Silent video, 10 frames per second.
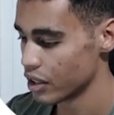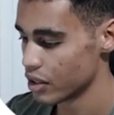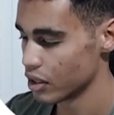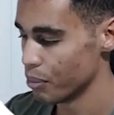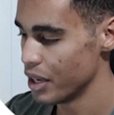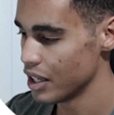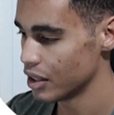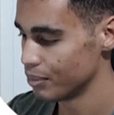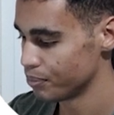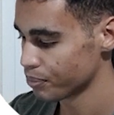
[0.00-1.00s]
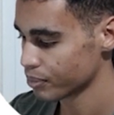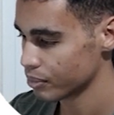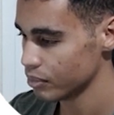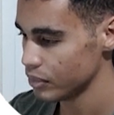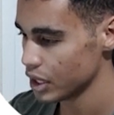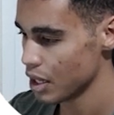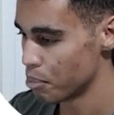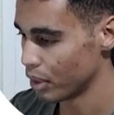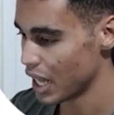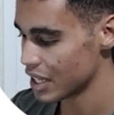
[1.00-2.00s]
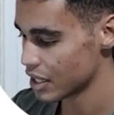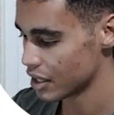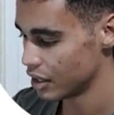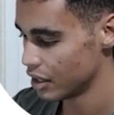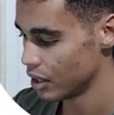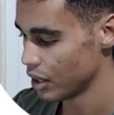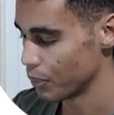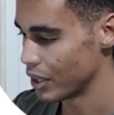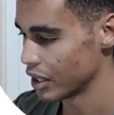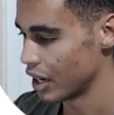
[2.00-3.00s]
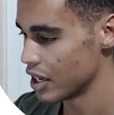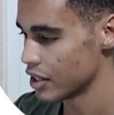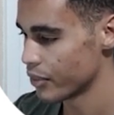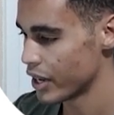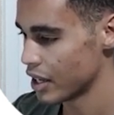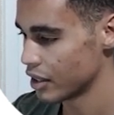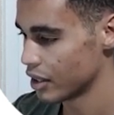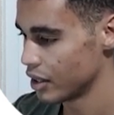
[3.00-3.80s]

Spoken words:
So bid plus 100